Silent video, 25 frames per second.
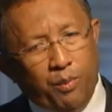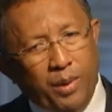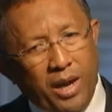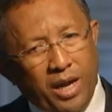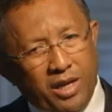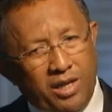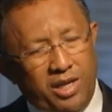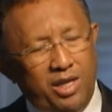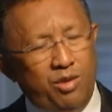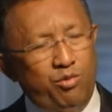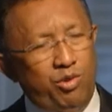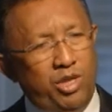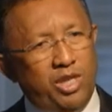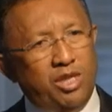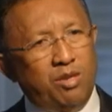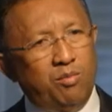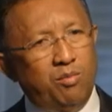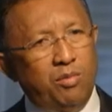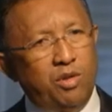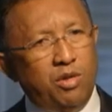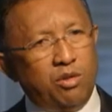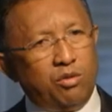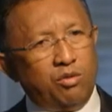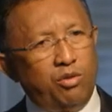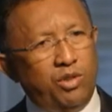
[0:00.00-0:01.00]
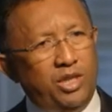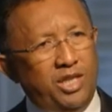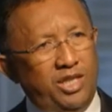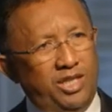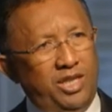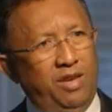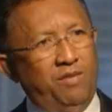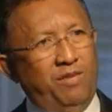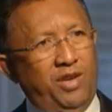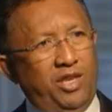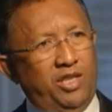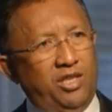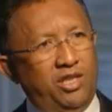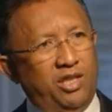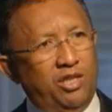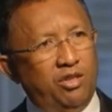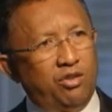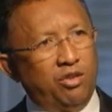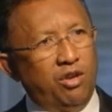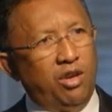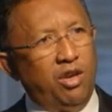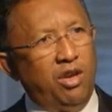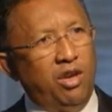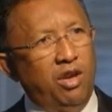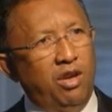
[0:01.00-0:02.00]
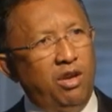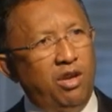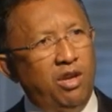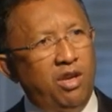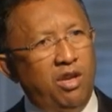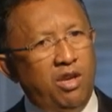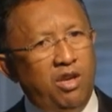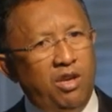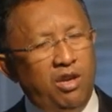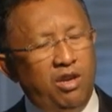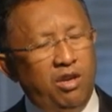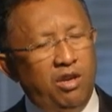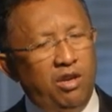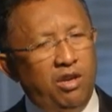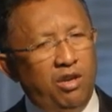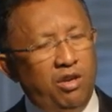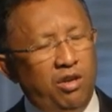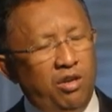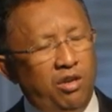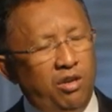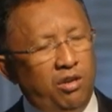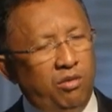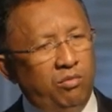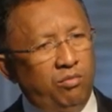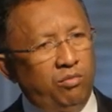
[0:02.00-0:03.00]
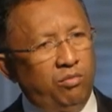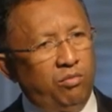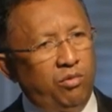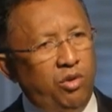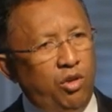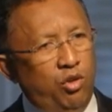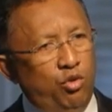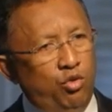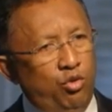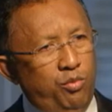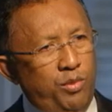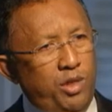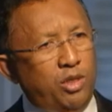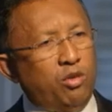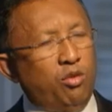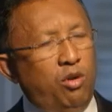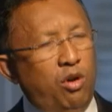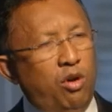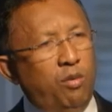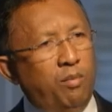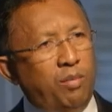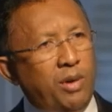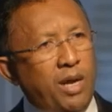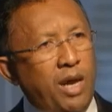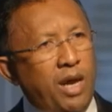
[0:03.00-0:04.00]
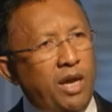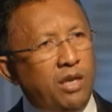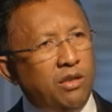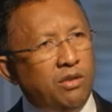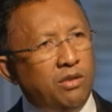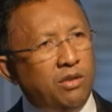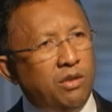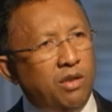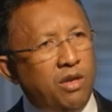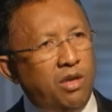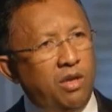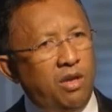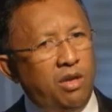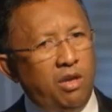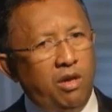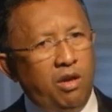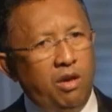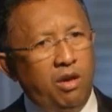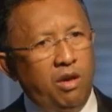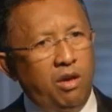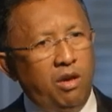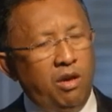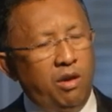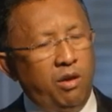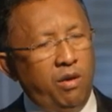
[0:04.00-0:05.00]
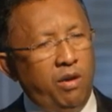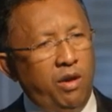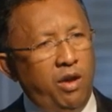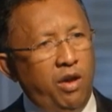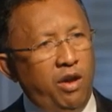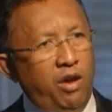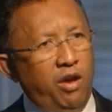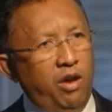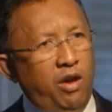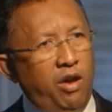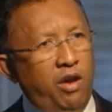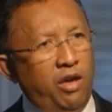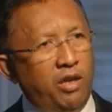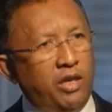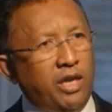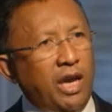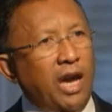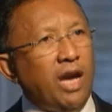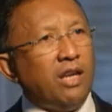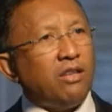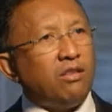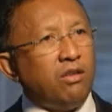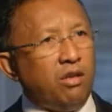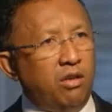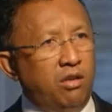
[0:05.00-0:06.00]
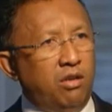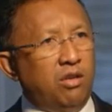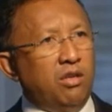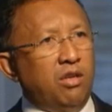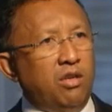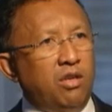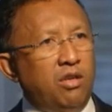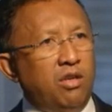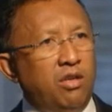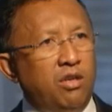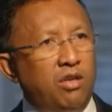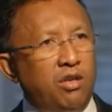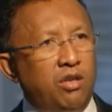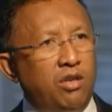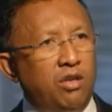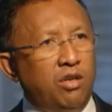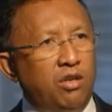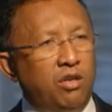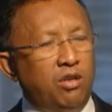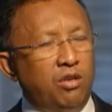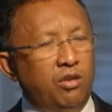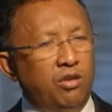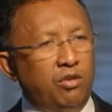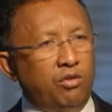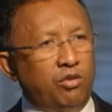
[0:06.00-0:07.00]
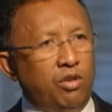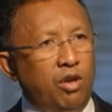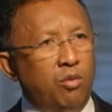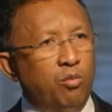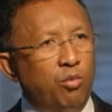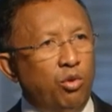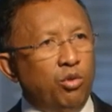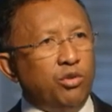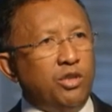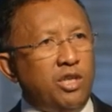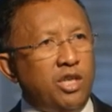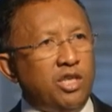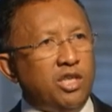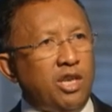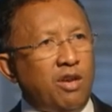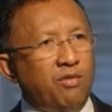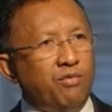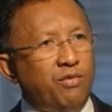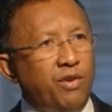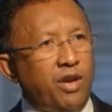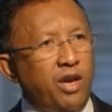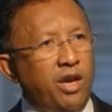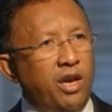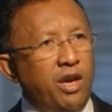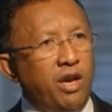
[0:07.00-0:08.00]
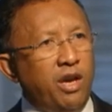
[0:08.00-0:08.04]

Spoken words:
if I can only just talk about investors, then we're putting in place a framework in which our businesses can